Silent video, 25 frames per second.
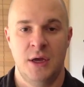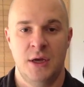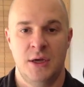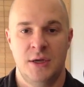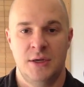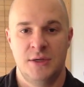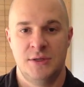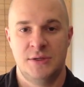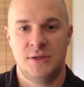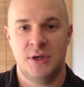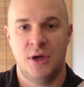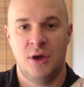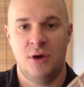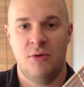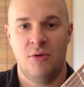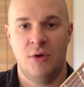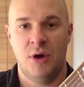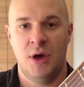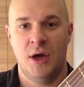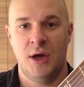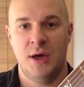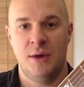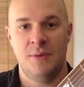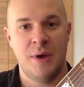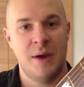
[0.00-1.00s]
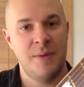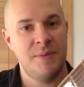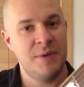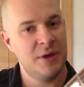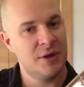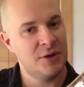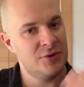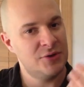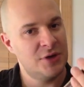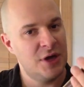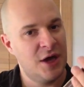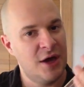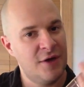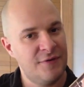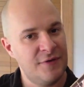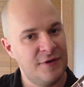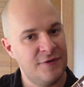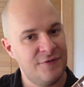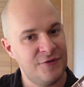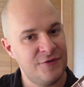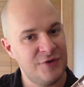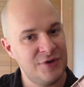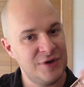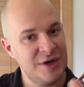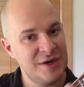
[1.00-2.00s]
So it might be a little tough.
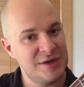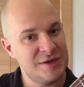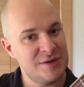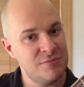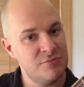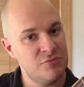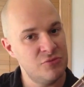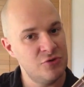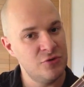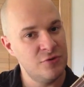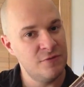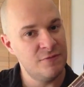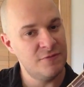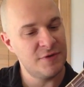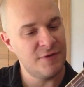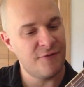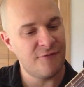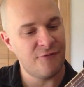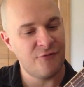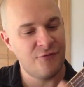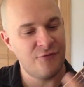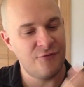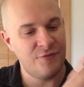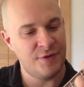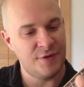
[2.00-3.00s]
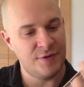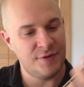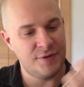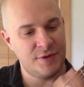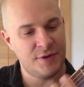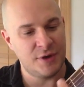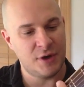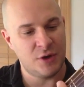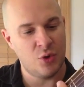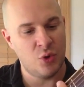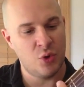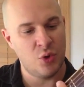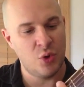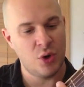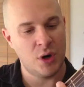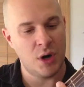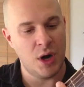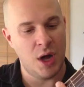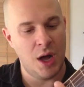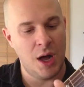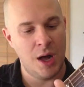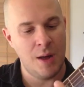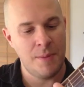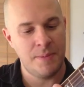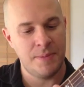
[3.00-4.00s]
If you need to move the chord
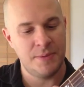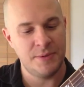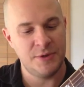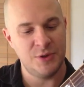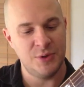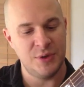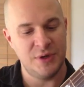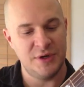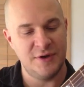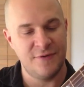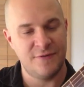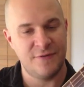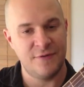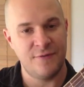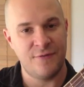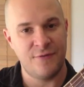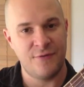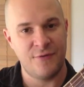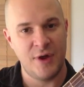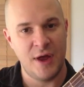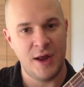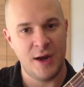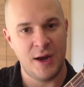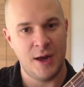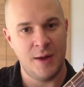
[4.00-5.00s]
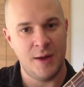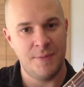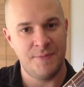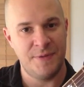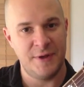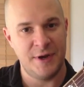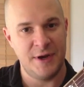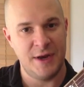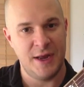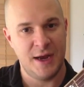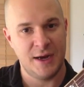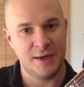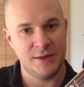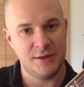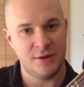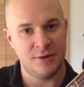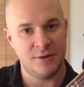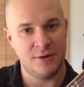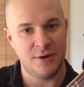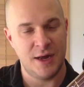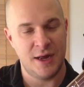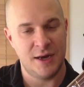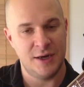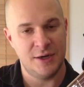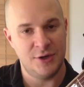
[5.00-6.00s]
up to a different fret up the neck to
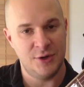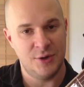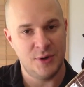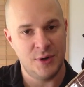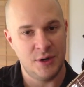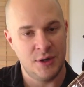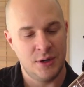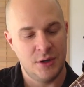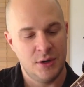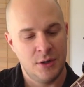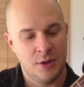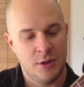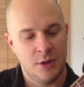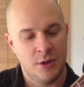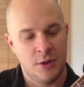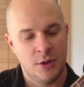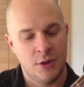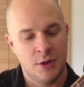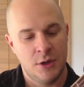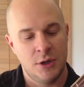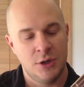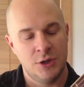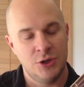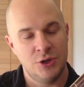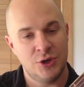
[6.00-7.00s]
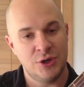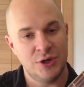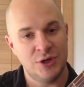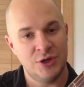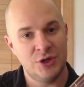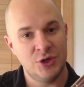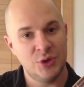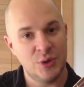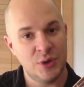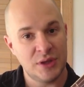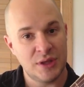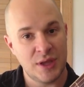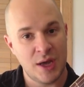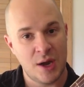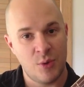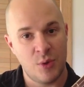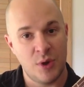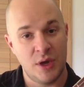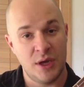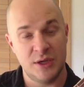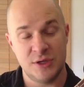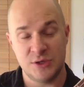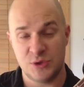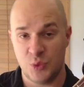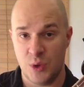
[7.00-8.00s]
learn how to do it, you can do it that
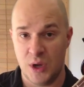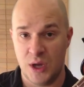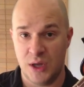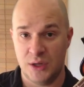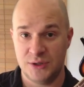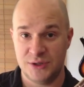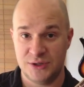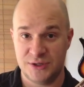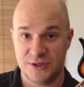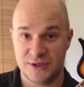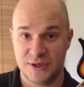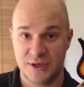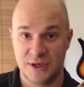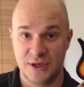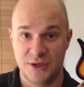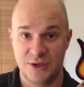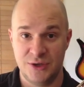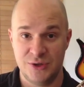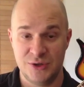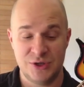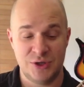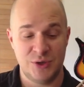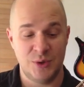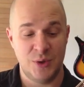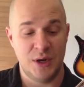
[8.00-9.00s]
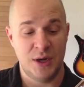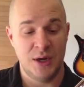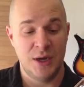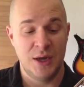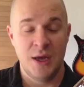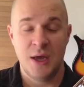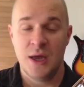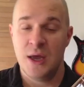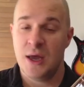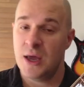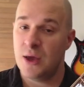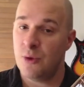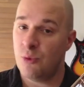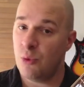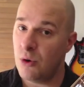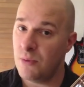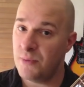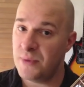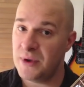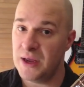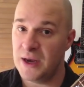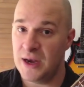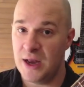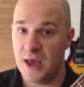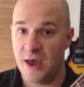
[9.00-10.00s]
way as well, just to get used to it. It
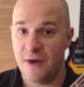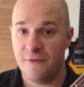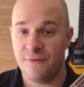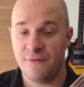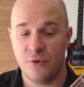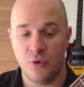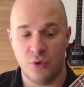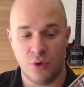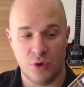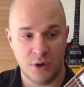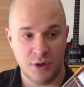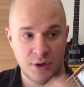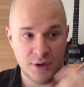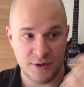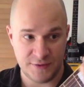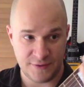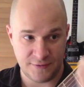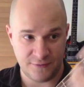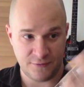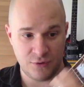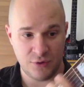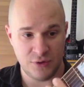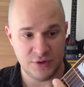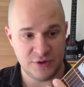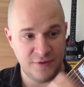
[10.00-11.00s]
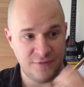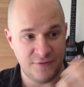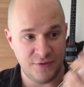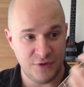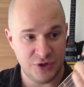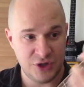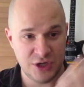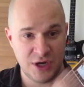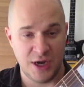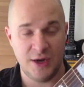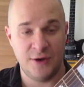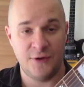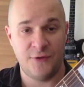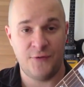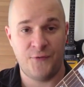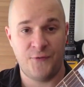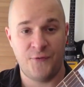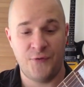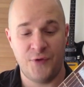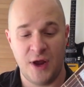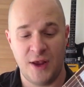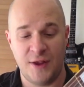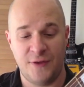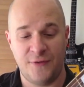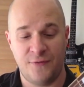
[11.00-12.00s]
won't be an F chord, because of course if you change
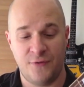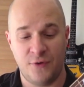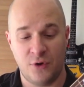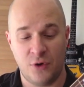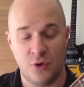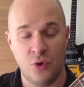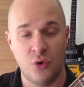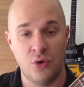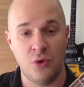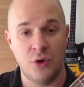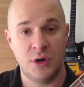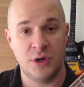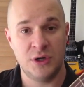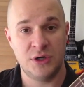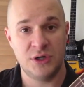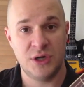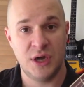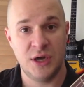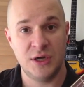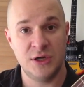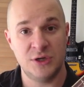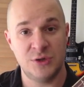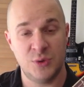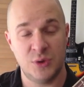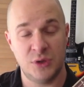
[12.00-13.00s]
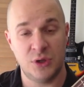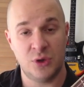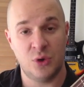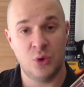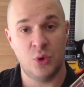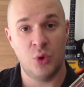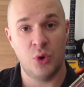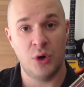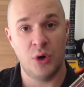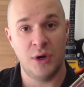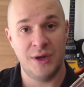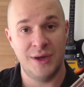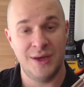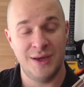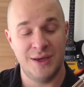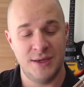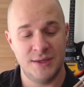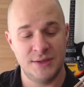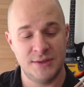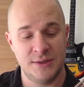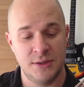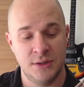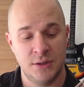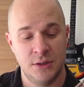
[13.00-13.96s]
frets for a chord, it changes what the chord is.